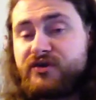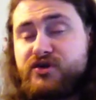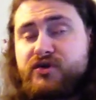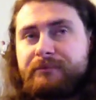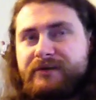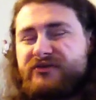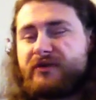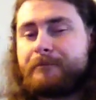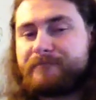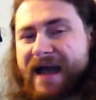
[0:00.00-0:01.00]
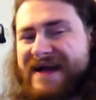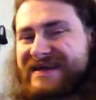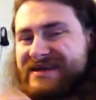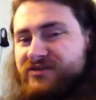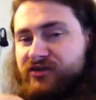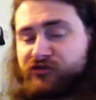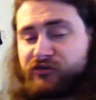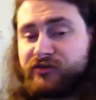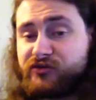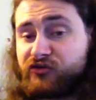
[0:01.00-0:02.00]
you can place it back in
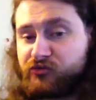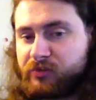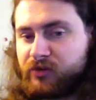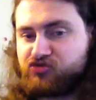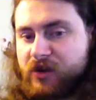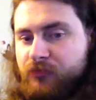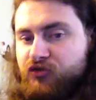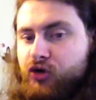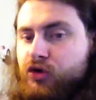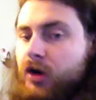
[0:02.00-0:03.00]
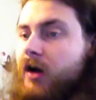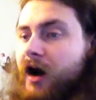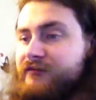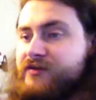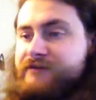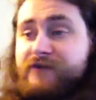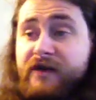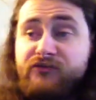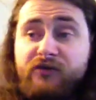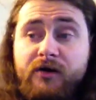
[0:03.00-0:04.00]
into into the spell and trap zone of the
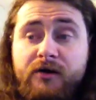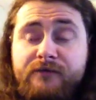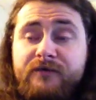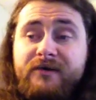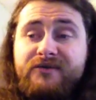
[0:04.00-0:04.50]
effects of